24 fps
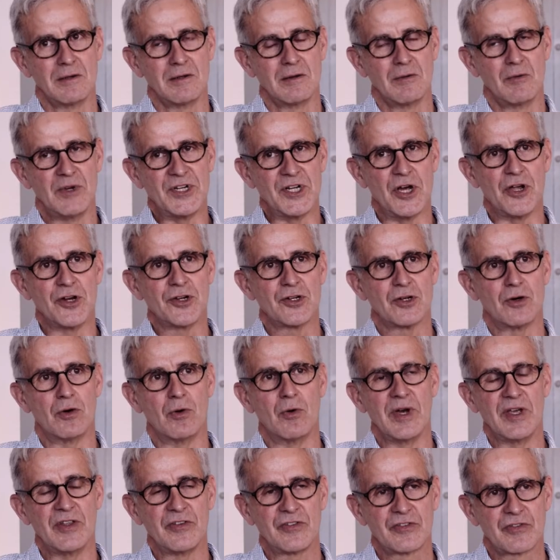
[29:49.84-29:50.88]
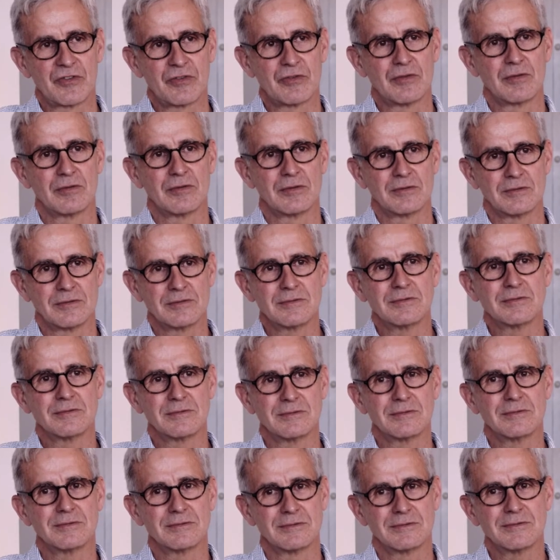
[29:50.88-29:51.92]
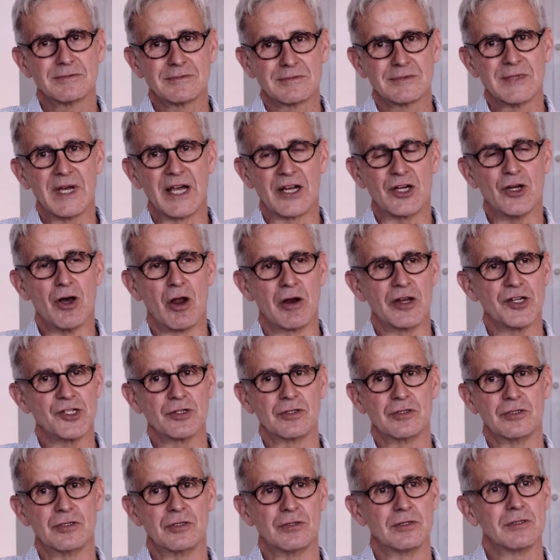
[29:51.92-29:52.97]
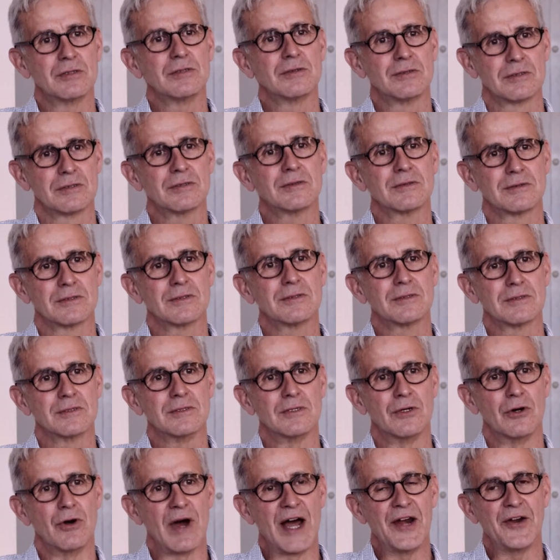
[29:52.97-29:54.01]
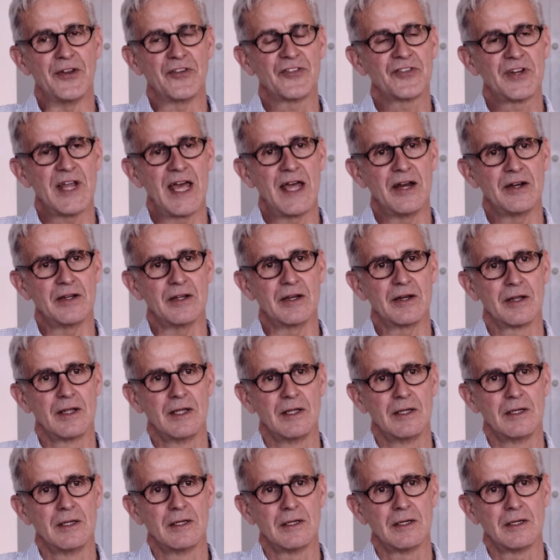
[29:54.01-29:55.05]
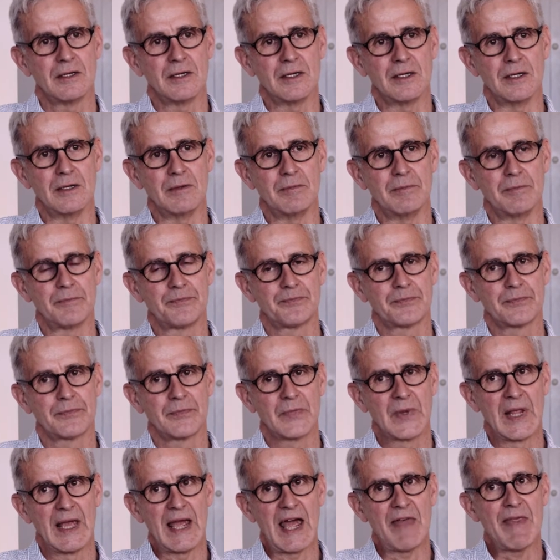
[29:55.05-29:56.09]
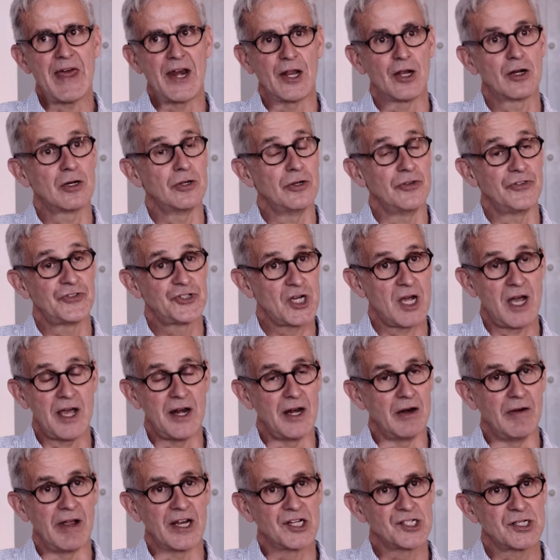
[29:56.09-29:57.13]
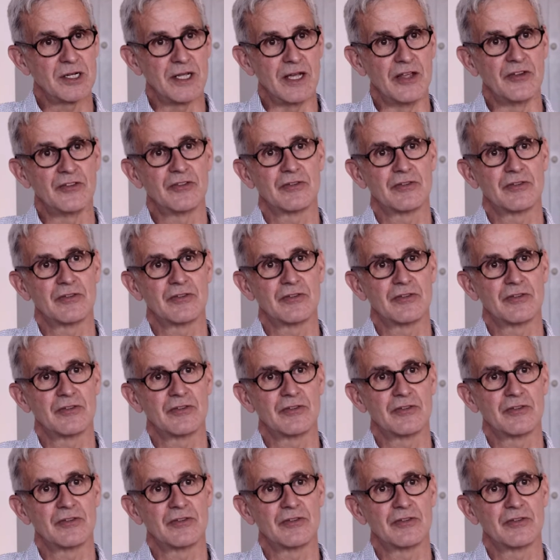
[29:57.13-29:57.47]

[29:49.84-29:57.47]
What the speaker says: we don't always acknowledge it or understand it. And that includes China, actually,